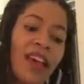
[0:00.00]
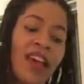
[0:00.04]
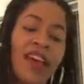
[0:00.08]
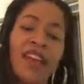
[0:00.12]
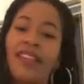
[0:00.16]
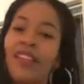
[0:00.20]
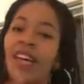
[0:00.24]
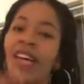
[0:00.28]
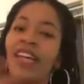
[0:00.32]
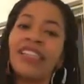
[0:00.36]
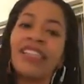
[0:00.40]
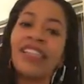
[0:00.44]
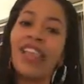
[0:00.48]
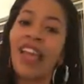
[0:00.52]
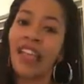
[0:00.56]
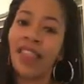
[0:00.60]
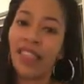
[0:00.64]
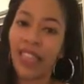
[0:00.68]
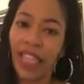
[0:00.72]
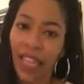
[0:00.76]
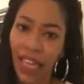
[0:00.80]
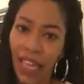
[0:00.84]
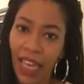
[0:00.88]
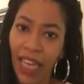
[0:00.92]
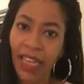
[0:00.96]
And that's
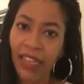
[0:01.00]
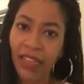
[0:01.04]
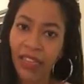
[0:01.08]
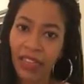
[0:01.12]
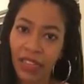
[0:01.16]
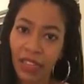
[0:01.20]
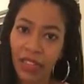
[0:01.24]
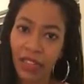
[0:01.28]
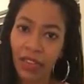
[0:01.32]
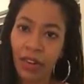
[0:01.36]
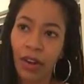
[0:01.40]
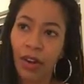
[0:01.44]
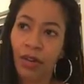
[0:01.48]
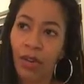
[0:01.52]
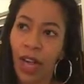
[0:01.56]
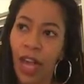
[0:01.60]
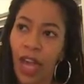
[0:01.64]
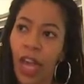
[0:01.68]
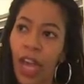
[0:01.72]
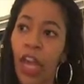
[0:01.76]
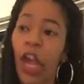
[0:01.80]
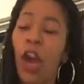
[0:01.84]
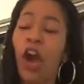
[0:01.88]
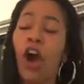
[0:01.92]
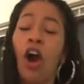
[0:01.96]
not the answer,
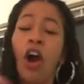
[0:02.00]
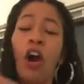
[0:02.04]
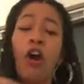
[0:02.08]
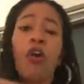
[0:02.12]
okay?